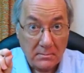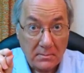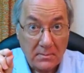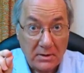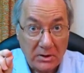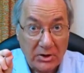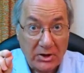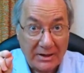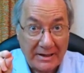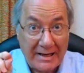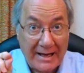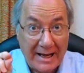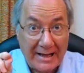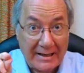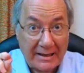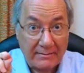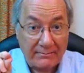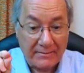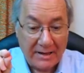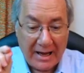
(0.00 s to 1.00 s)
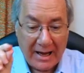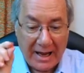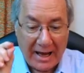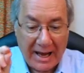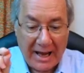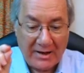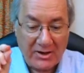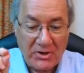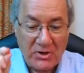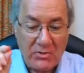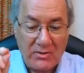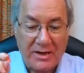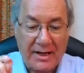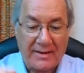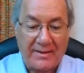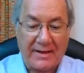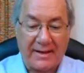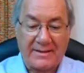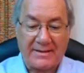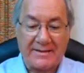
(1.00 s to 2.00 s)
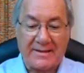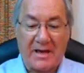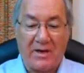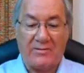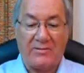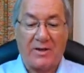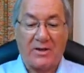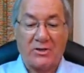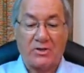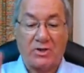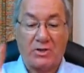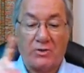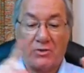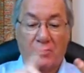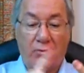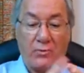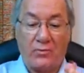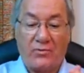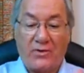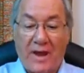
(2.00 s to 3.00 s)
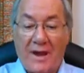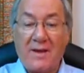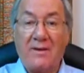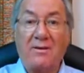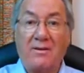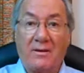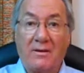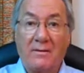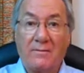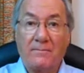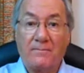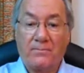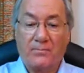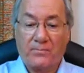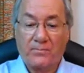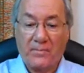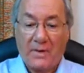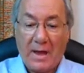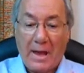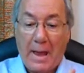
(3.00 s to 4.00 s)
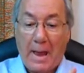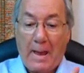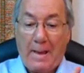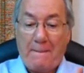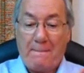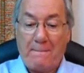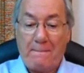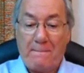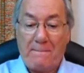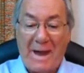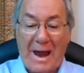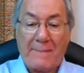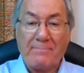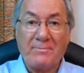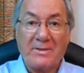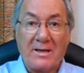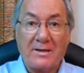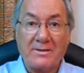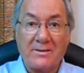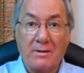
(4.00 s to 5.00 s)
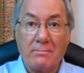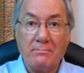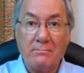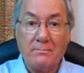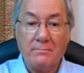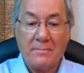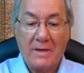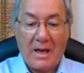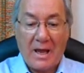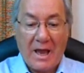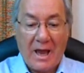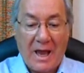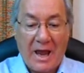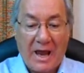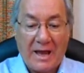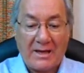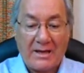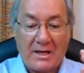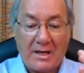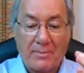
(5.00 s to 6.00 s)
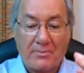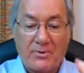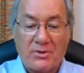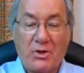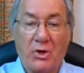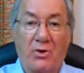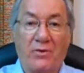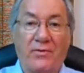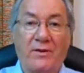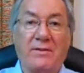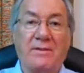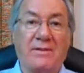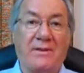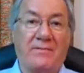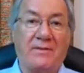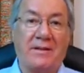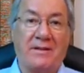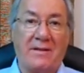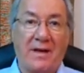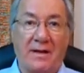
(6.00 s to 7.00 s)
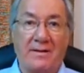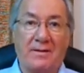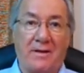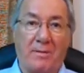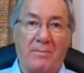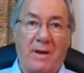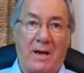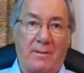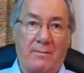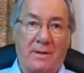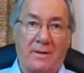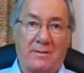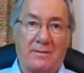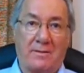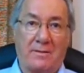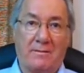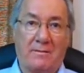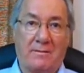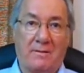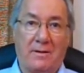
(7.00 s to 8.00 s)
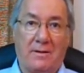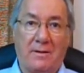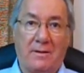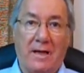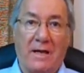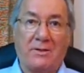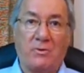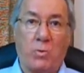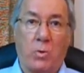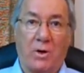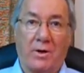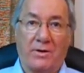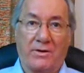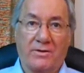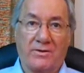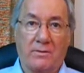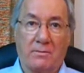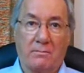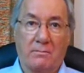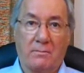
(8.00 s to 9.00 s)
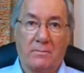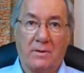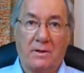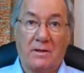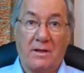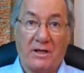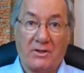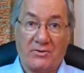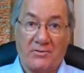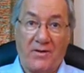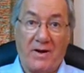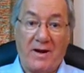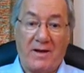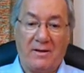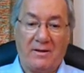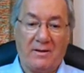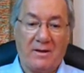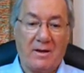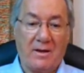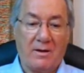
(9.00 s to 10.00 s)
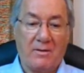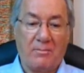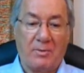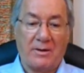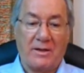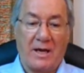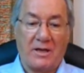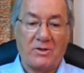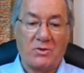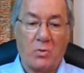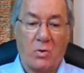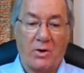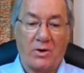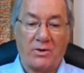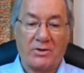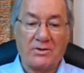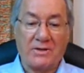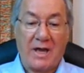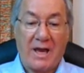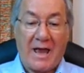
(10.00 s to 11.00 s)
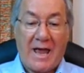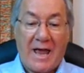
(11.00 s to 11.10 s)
You're going to get it. How do you get that salvation? Through faith, baptism, and the observance of the Ten Commandments. That's works. That's faith, but that's works.